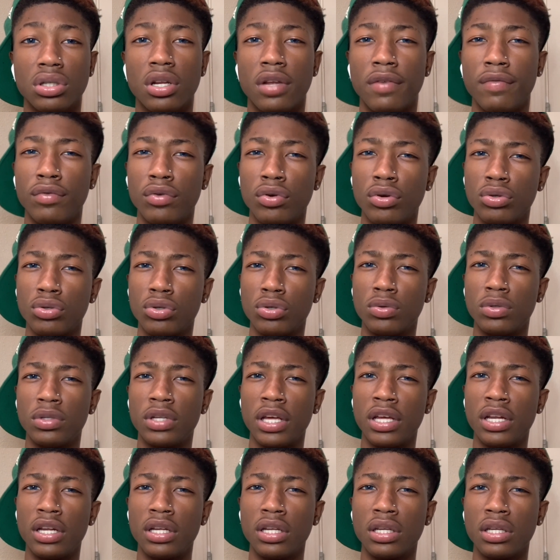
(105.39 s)
If you don't know what that
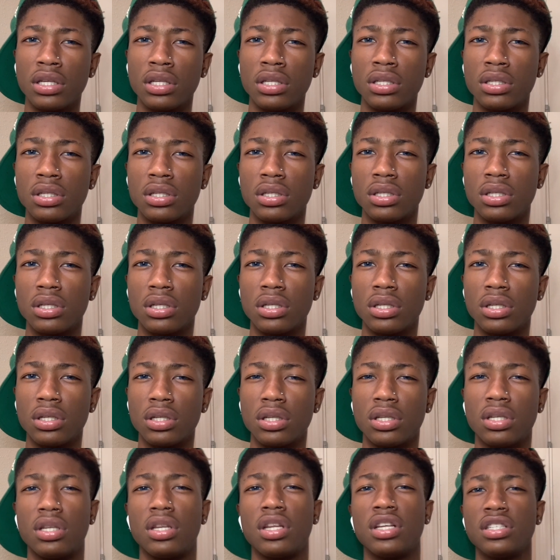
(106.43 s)
is,
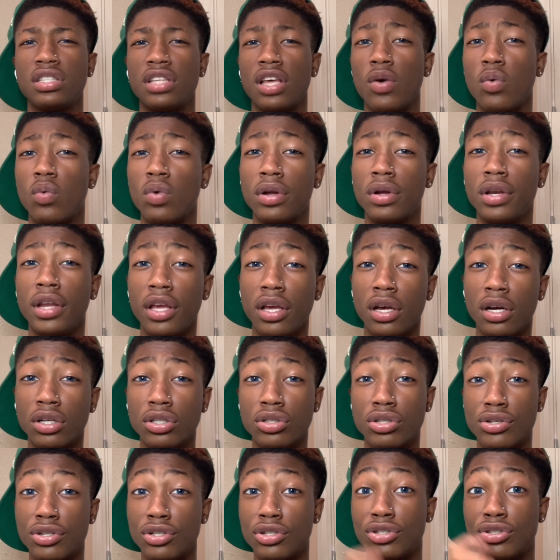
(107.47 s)
that's that 1
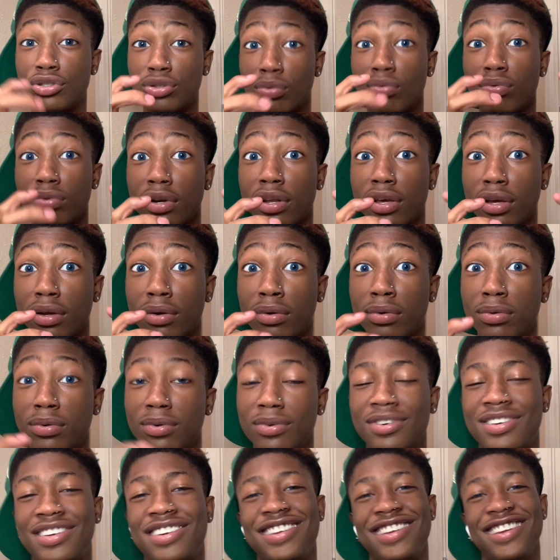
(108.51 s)
800 choke
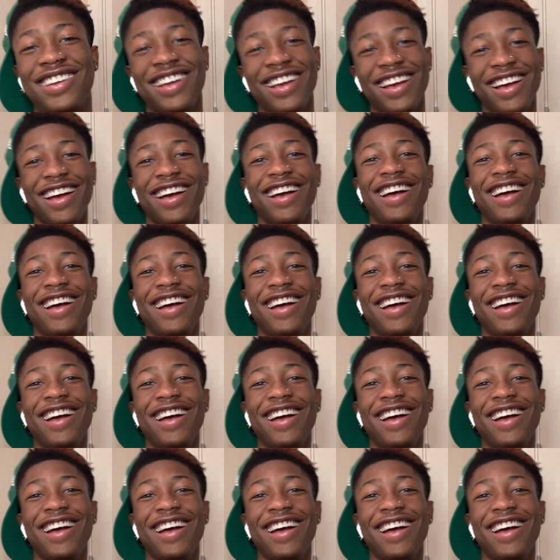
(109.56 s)
that